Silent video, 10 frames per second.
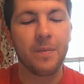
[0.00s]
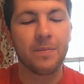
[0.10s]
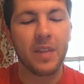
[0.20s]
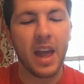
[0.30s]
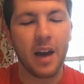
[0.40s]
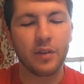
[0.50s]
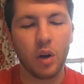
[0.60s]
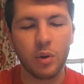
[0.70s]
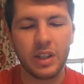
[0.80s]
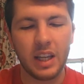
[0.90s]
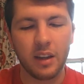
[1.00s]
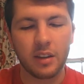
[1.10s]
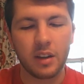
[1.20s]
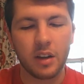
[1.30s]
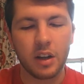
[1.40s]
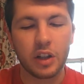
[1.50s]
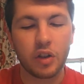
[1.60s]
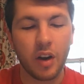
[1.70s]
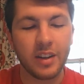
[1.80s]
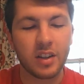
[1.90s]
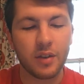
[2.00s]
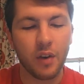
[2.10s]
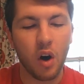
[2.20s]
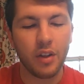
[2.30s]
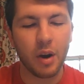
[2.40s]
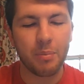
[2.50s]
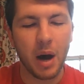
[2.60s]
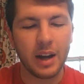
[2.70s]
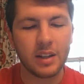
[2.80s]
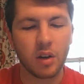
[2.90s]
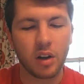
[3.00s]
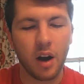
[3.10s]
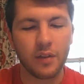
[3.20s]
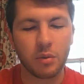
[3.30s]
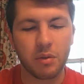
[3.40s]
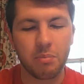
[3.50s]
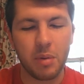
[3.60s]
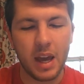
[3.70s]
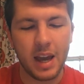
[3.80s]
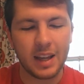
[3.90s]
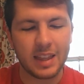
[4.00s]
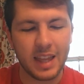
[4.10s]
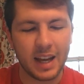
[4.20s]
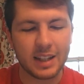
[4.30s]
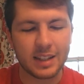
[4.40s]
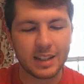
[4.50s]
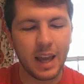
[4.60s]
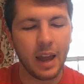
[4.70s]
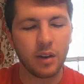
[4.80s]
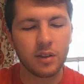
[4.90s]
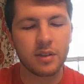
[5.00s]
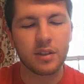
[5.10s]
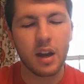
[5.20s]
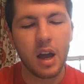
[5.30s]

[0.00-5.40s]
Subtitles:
They have no teeth. Strangest of all, their bodies are covered with big, thick scales.